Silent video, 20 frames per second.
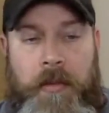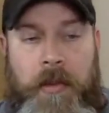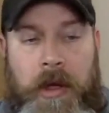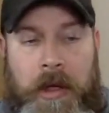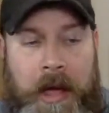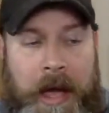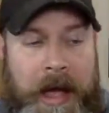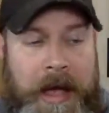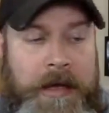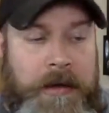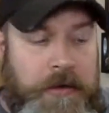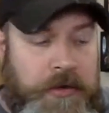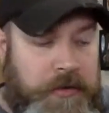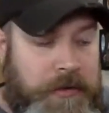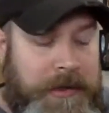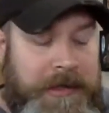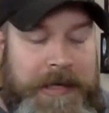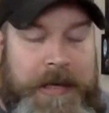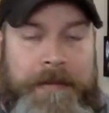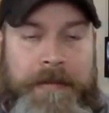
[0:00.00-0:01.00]
Well, I
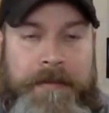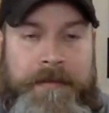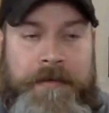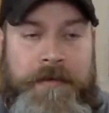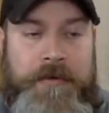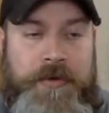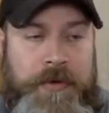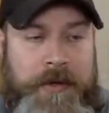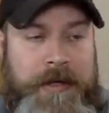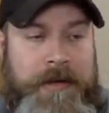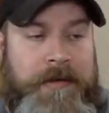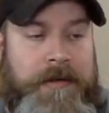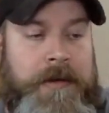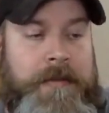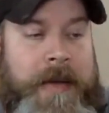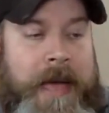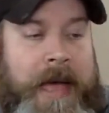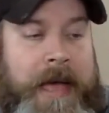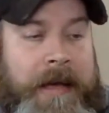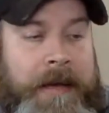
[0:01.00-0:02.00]
usually keep a few treats in a
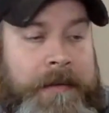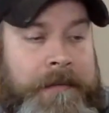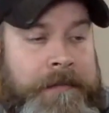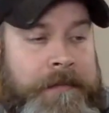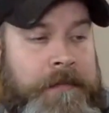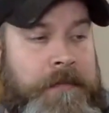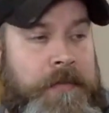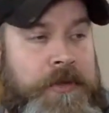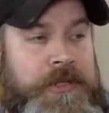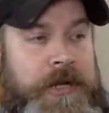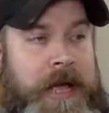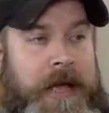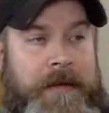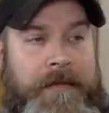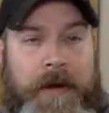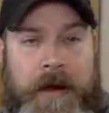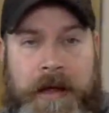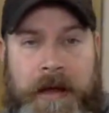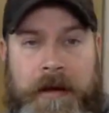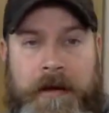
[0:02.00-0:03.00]
bag, which I have
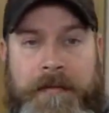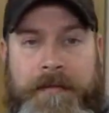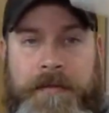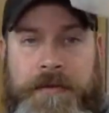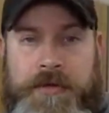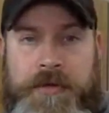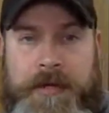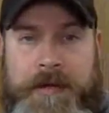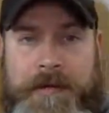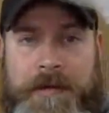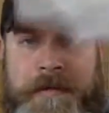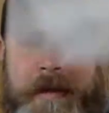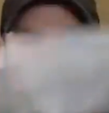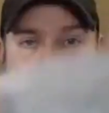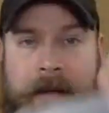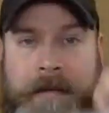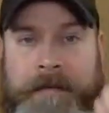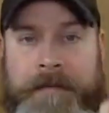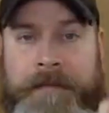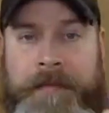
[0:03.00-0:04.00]
right here, a few treats in a
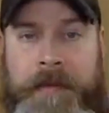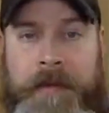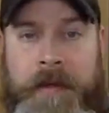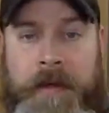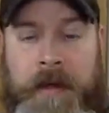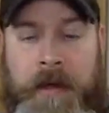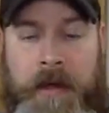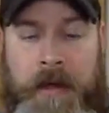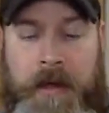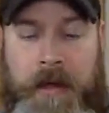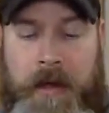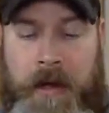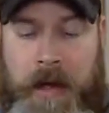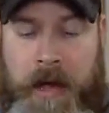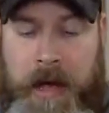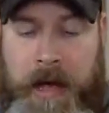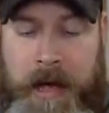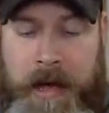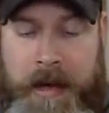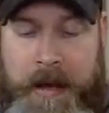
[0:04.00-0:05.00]
bag.
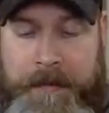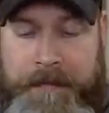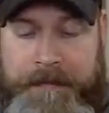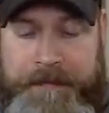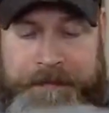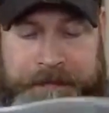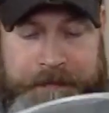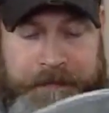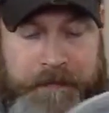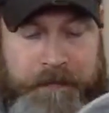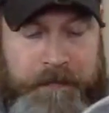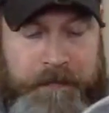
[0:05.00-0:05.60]
And